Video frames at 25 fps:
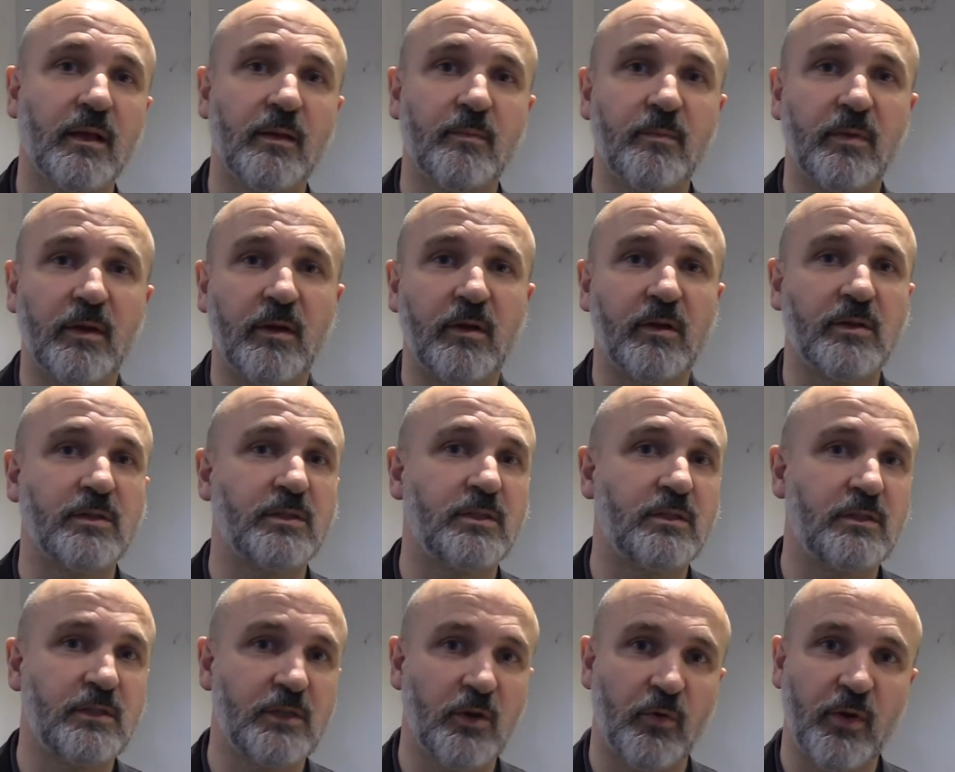because
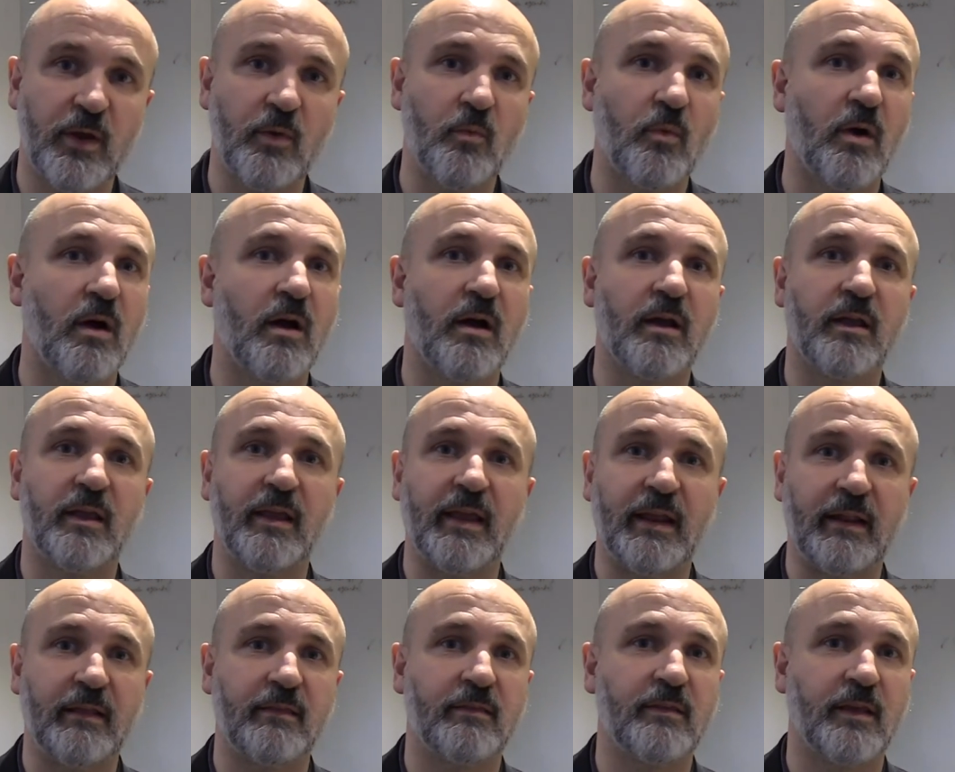doing work and
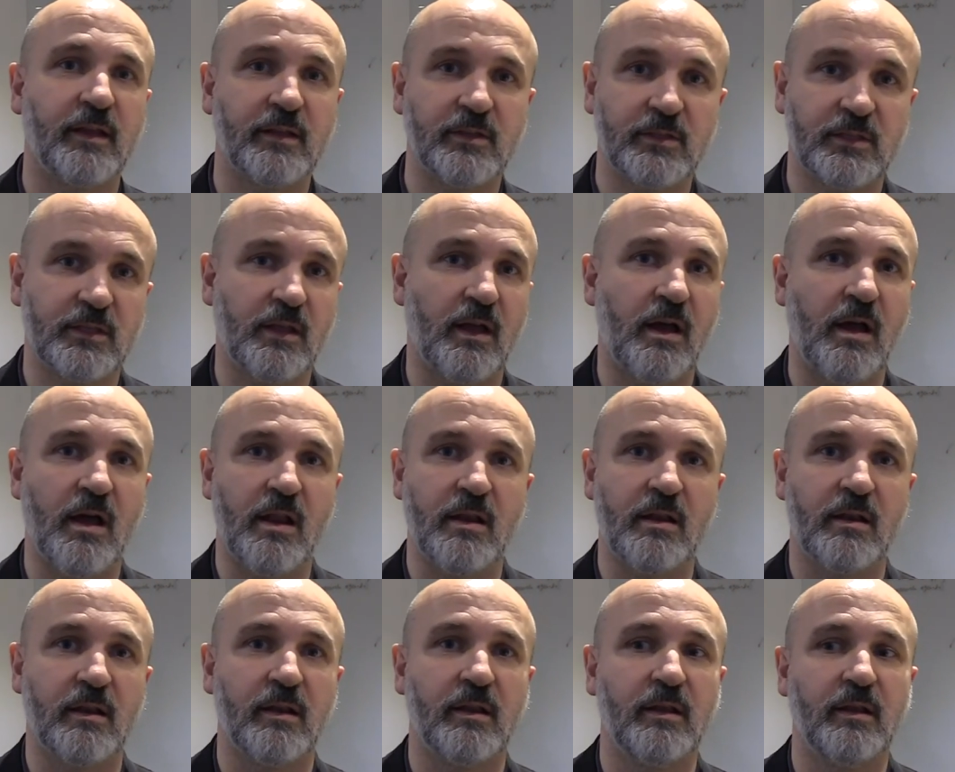getting things
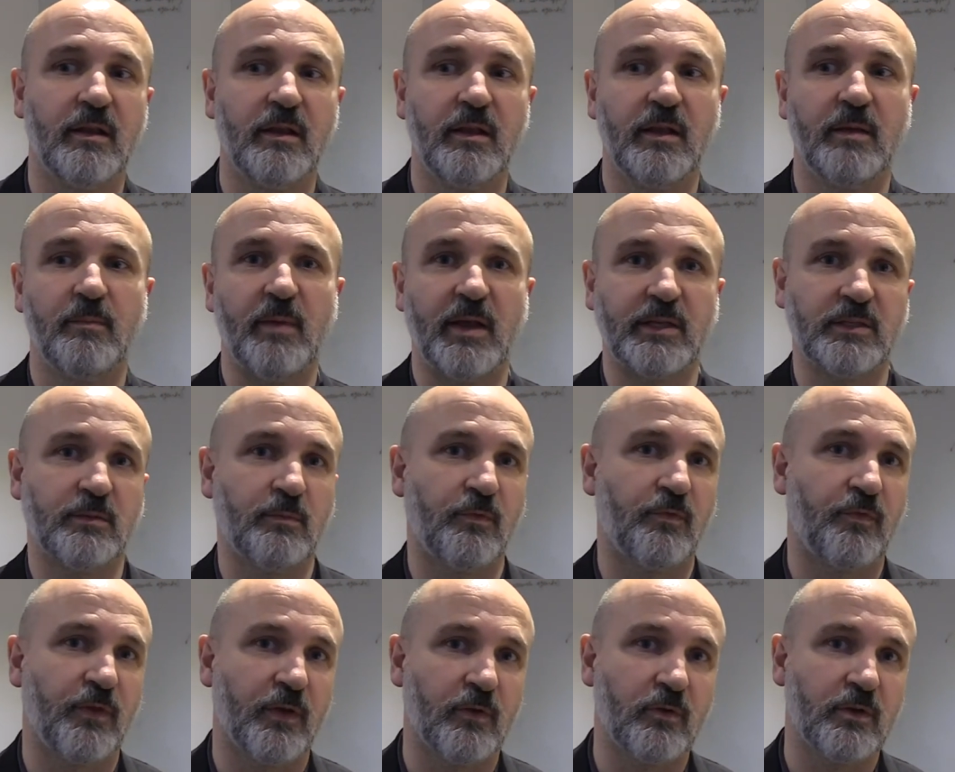done makes them
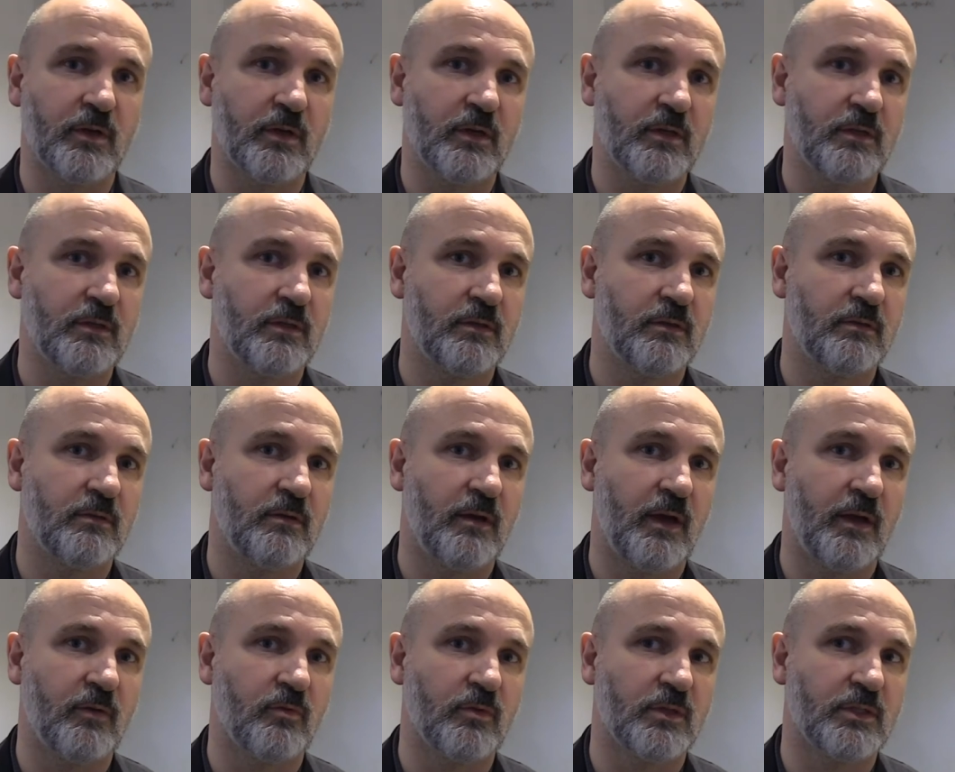feel good.
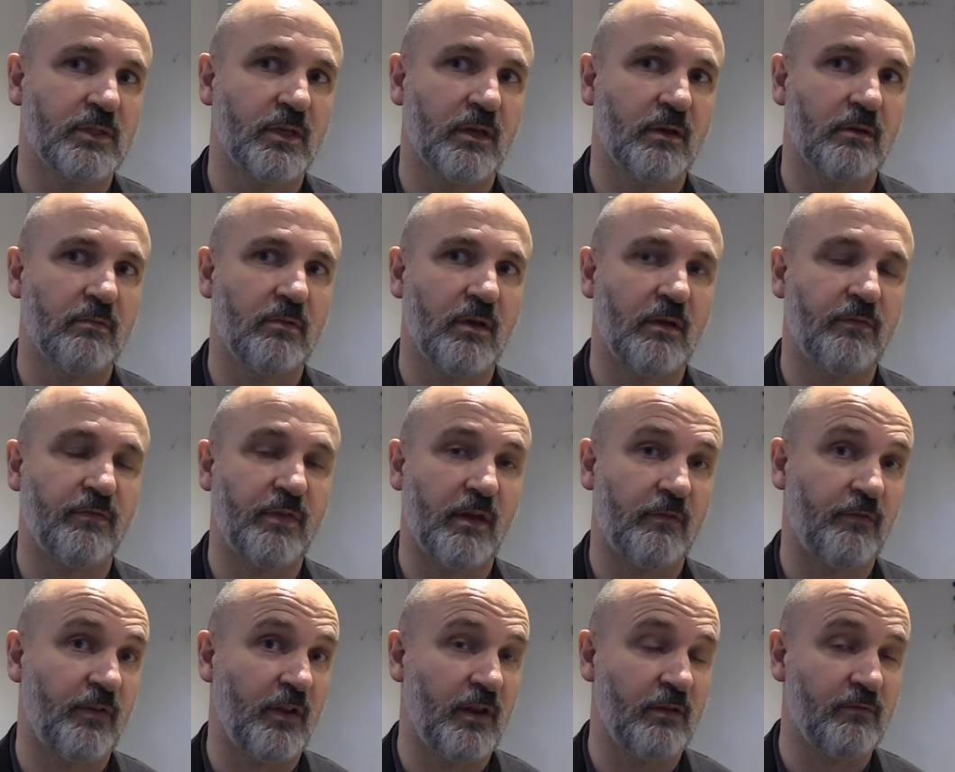And also, if
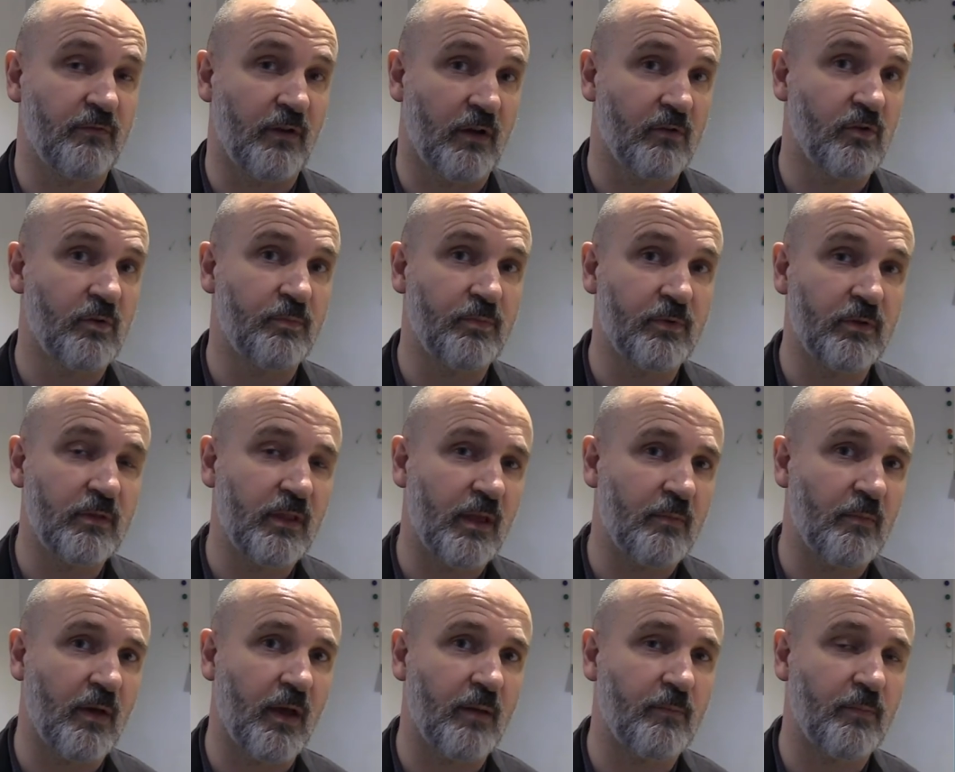they're feeling vulnerable, they
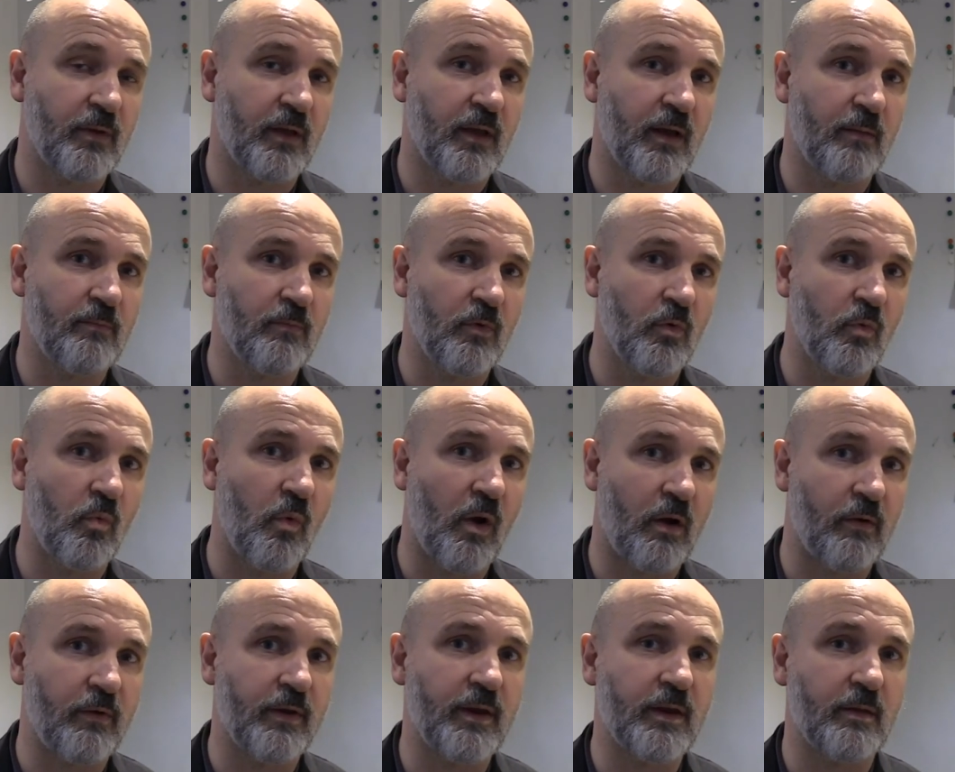might become more
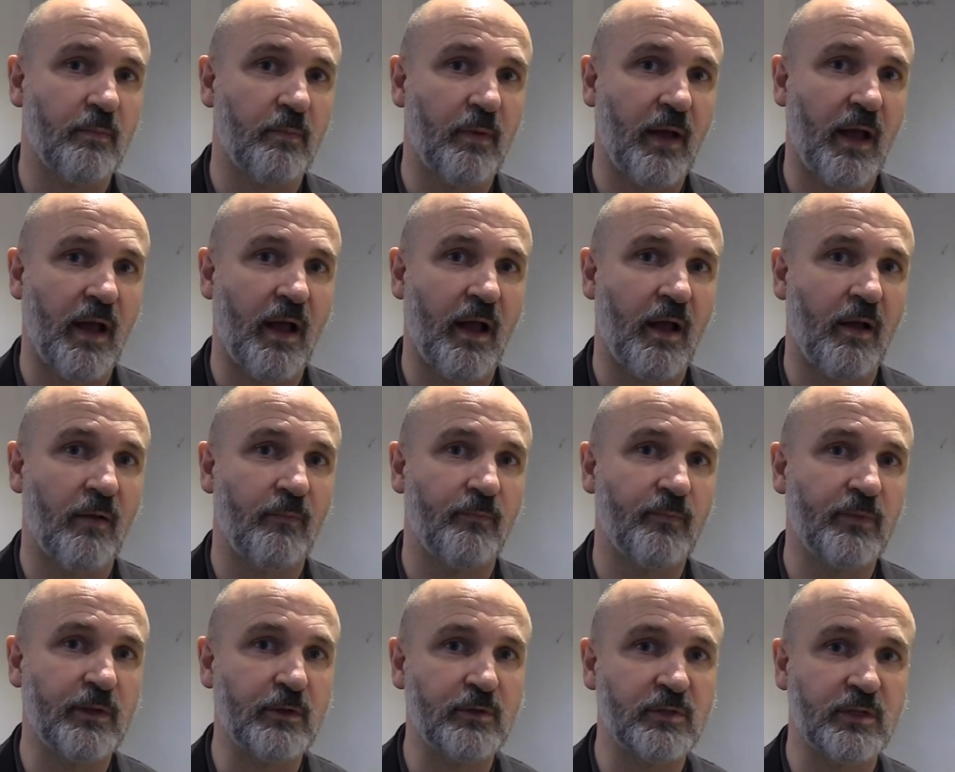worried
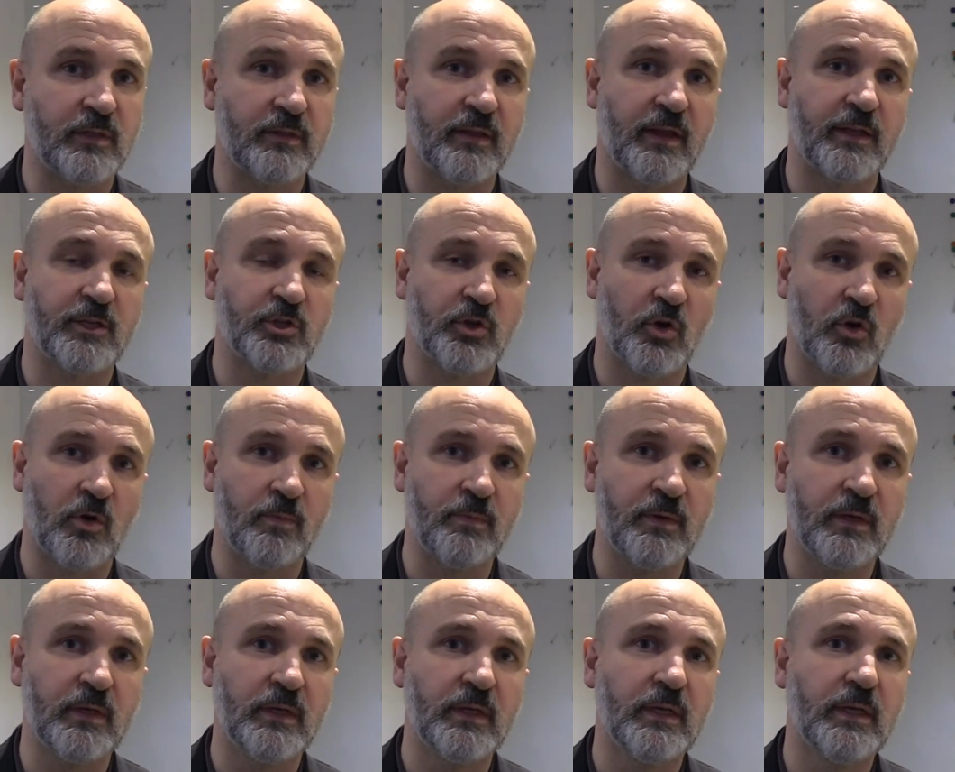about losing their
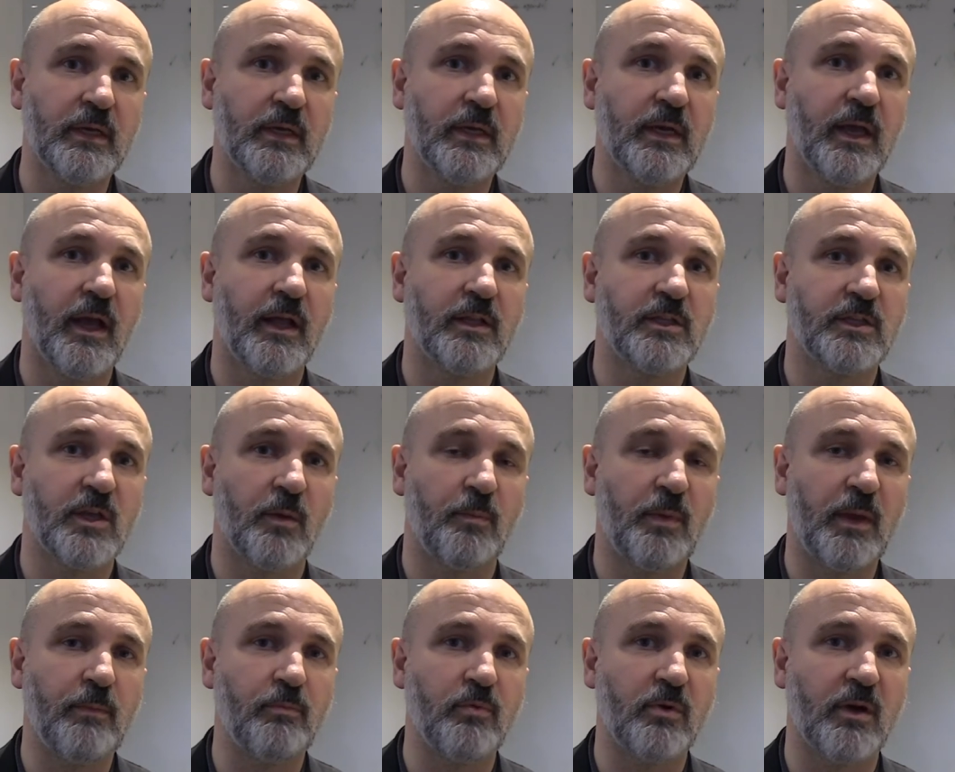job. And so
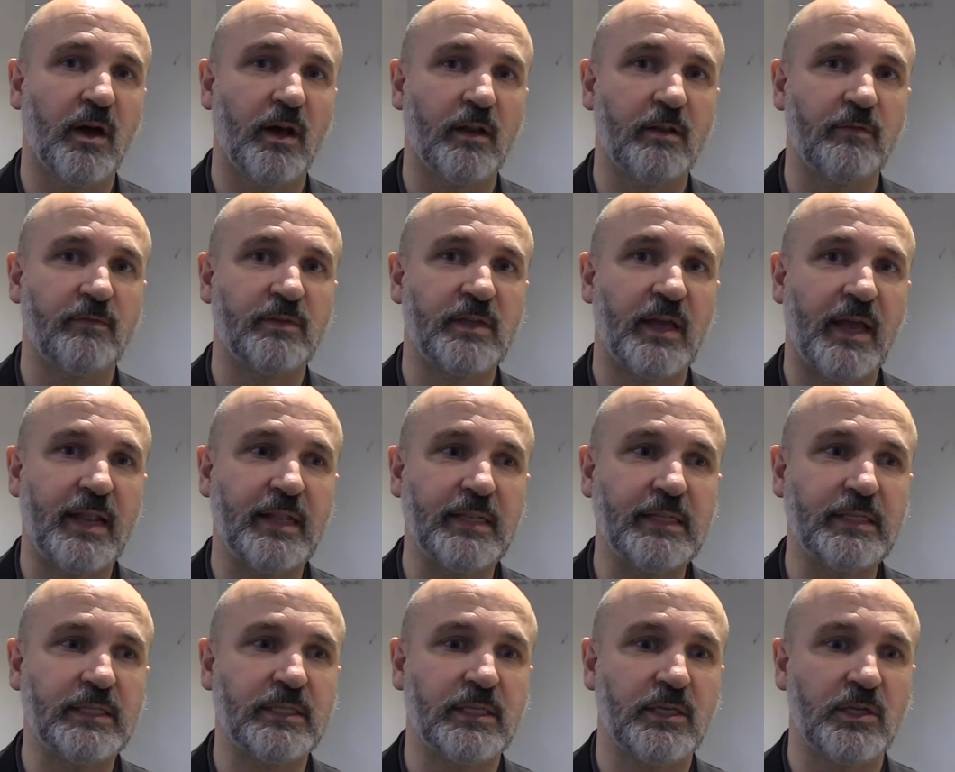people kind of
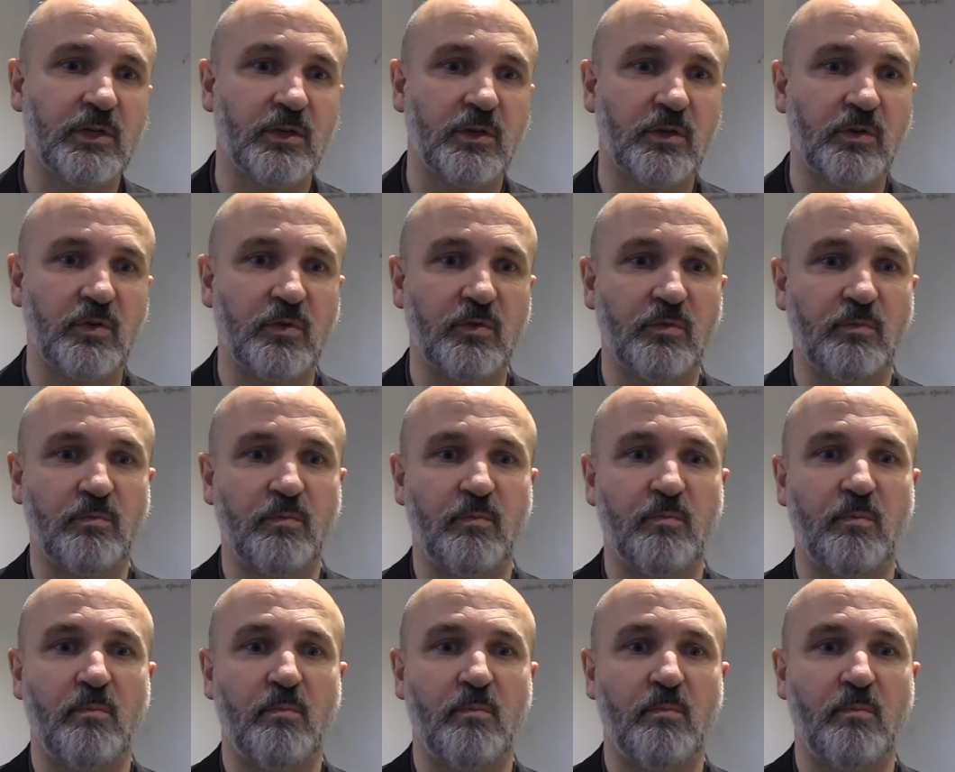tend to